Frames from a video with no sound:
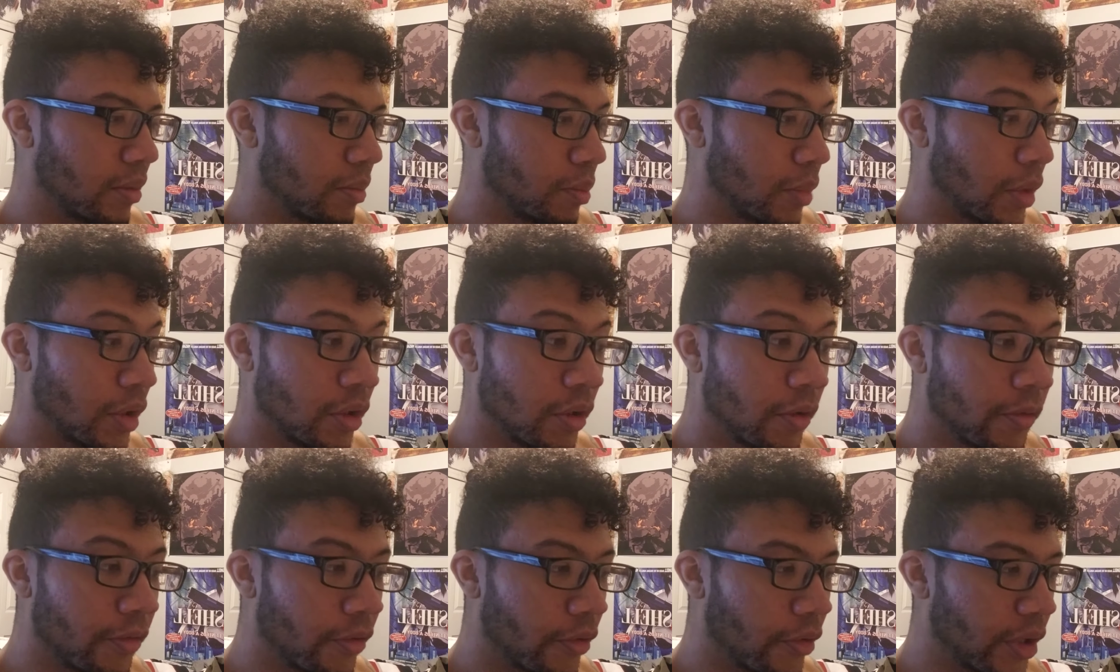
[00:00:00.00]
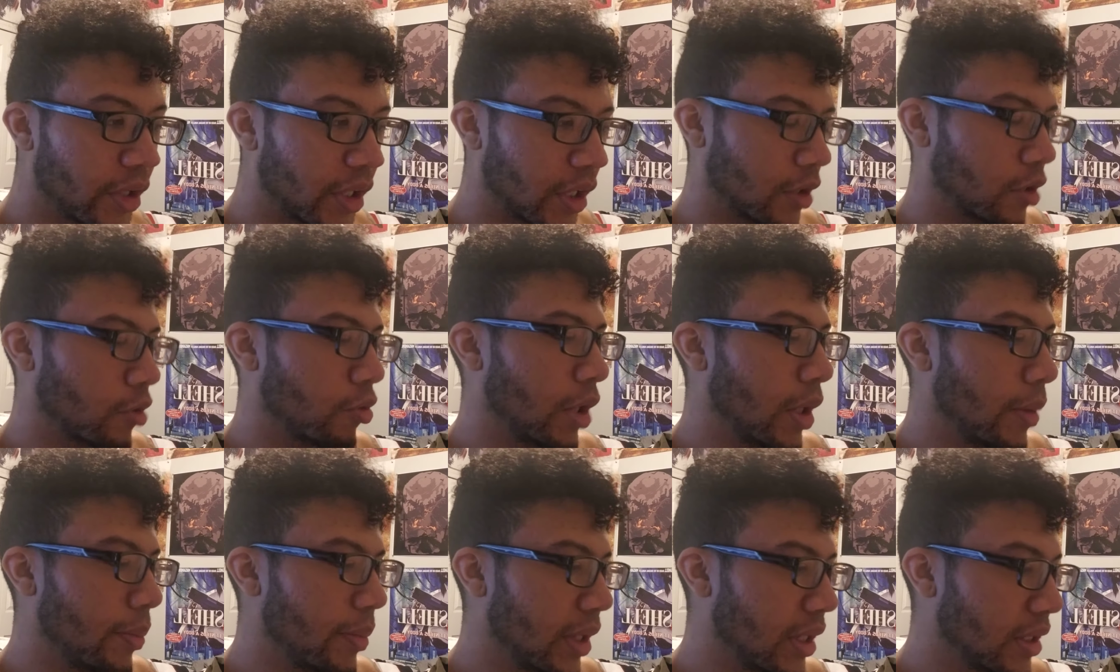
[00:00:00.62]
maneuvering
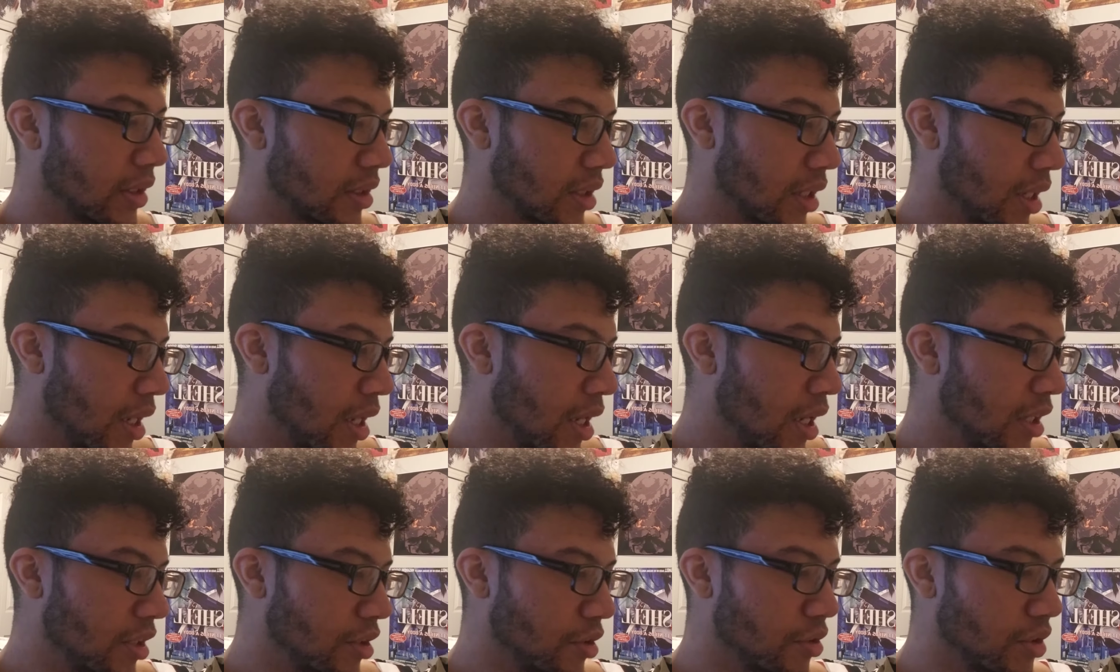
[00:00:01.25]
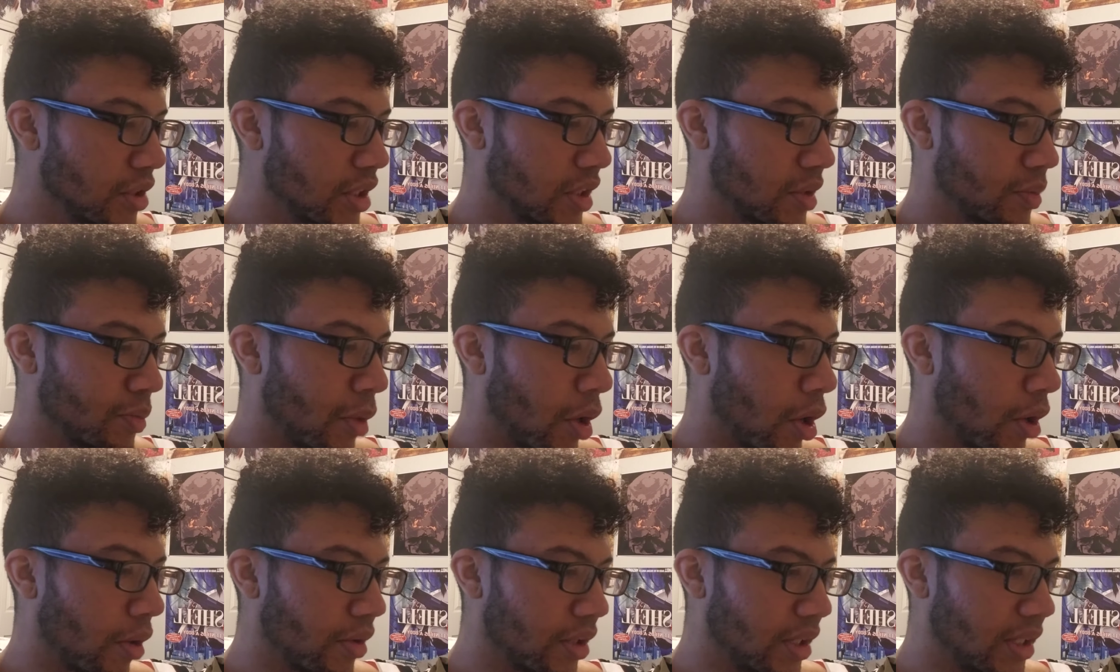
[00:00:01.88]
equipment uses
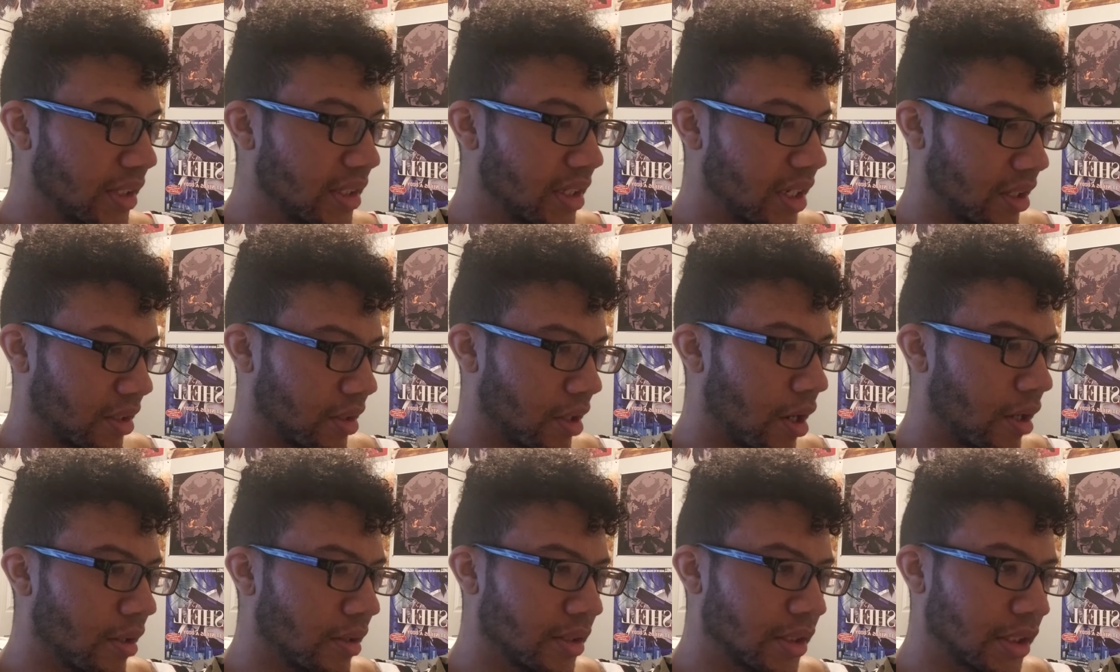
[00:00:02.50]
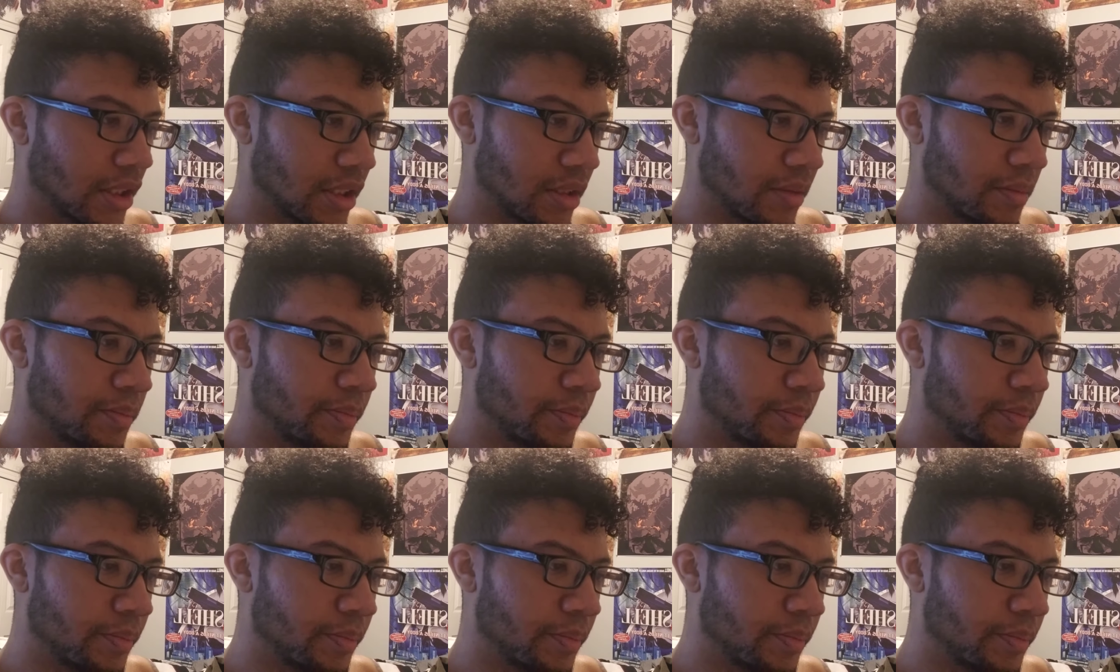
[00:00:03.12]
Marleyan technology.